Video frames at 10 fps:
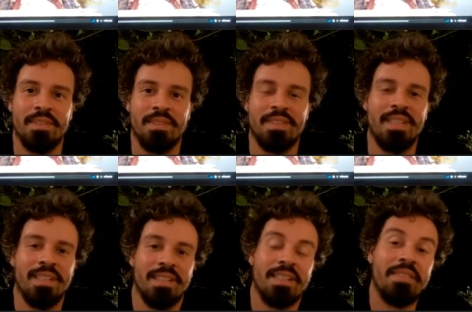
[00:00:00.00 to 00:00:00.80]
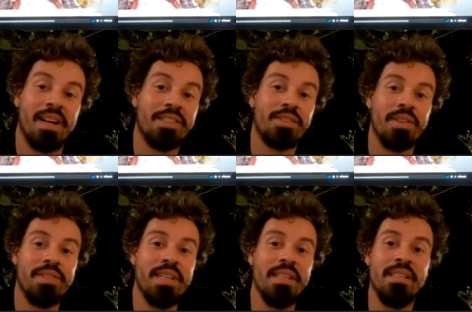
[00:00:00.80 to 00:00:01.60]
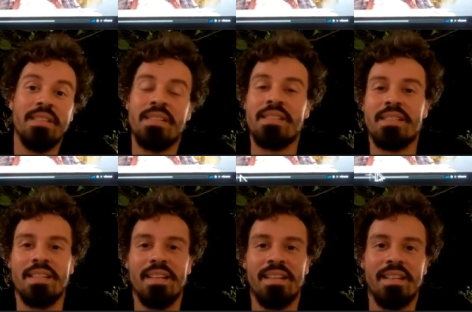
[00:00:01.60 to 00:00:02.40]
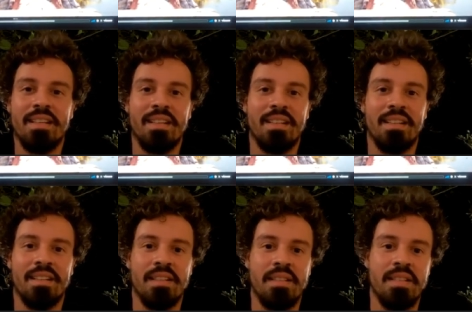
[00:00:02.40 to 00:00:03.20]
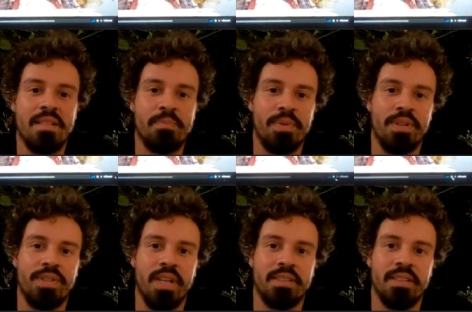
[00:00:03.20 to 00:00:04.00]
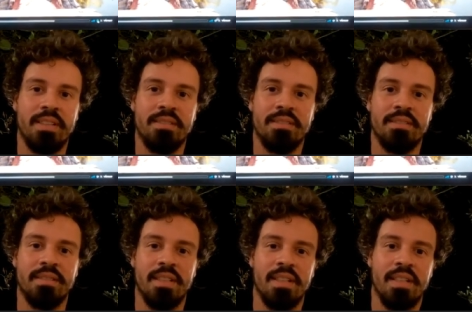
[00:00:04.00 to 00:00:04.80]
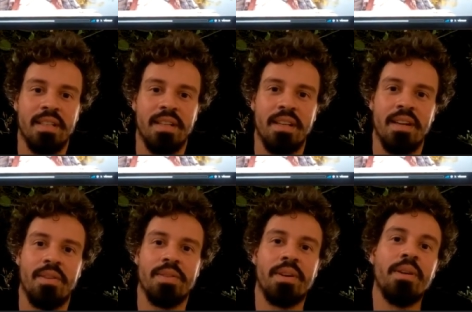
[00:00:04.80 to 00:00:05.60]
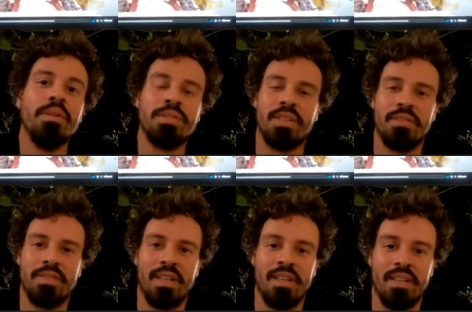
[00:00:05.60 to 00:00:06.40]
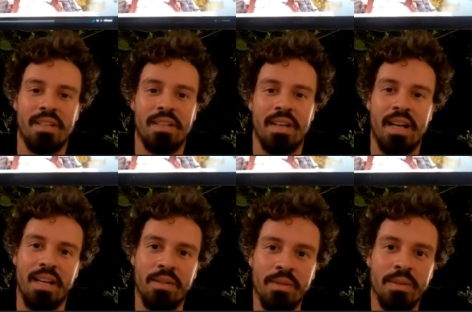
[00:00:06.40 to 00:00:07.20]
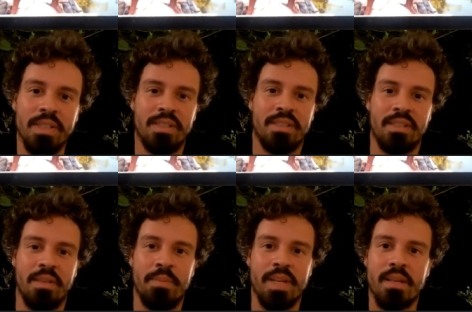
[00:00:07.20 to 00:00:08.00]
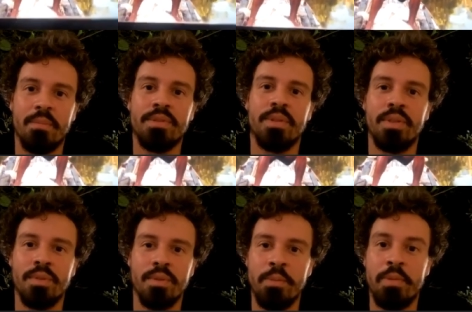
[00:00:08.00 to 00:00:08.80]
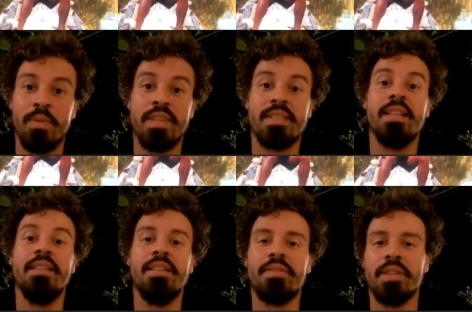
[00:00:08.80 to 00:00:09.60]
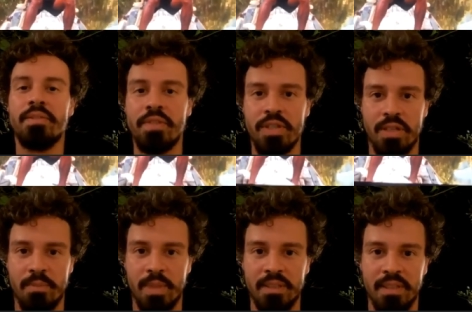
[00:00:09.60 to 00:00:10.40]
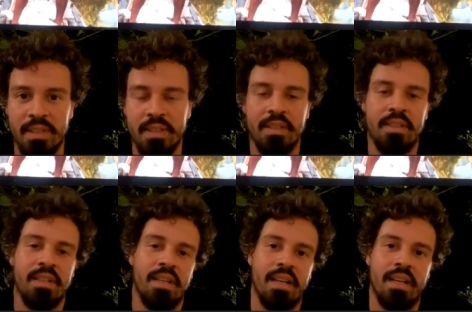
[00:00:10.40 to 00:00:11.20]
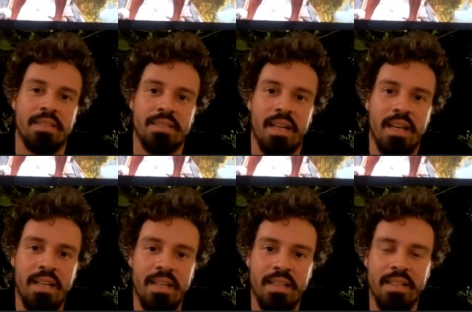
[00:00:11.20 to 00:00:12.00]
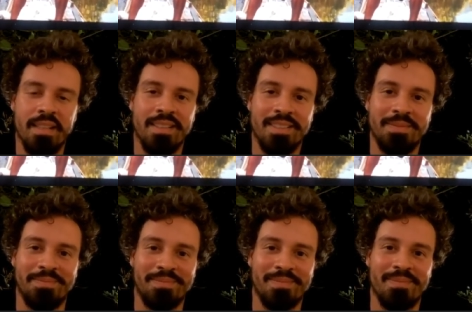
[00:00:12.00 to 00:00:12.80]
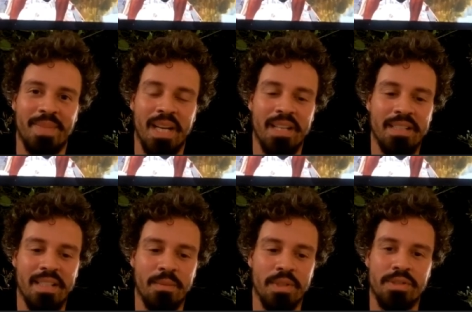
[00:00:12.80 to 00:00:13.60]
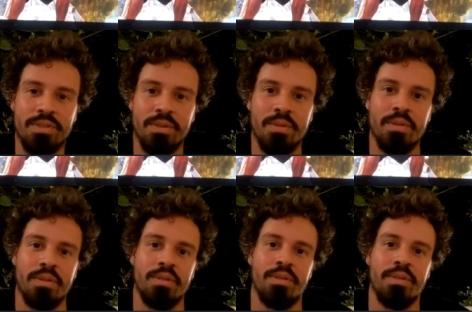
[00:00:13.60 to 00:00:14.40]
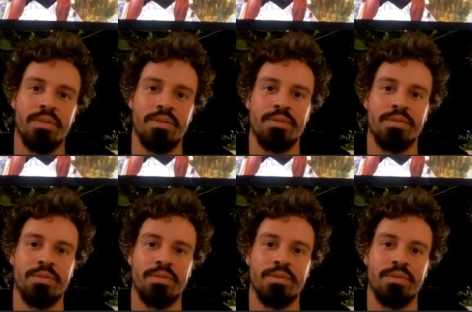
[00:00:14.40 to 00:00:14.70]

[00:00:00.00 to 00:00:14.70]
Yes, I shot these projects on the coast of Alagoas in Piaçabuçu and Cururipe with 10 different fishermen. Mm-hmm. And my idea was to